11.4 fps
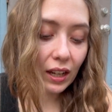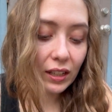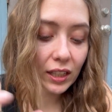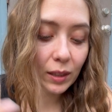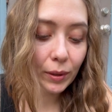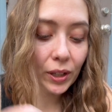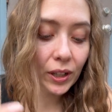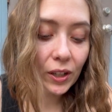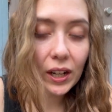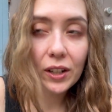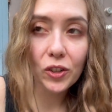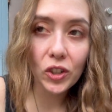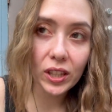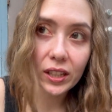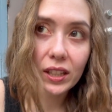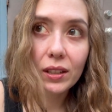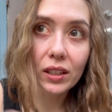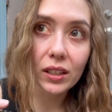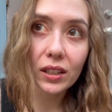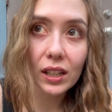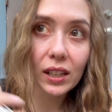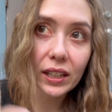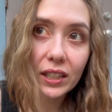any spirit or energy that the
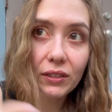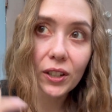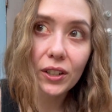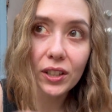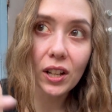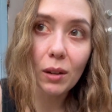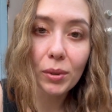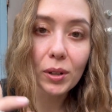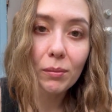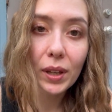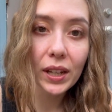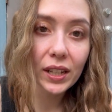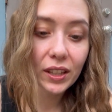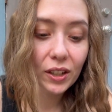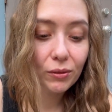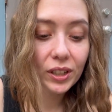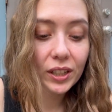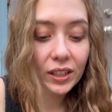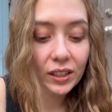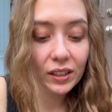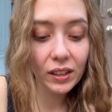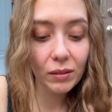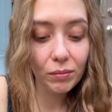collective here does not permit in their
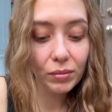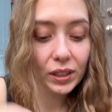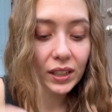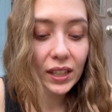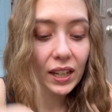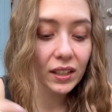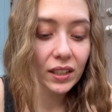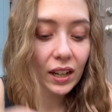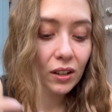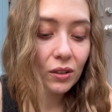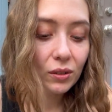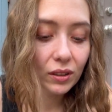reading, please cast it out.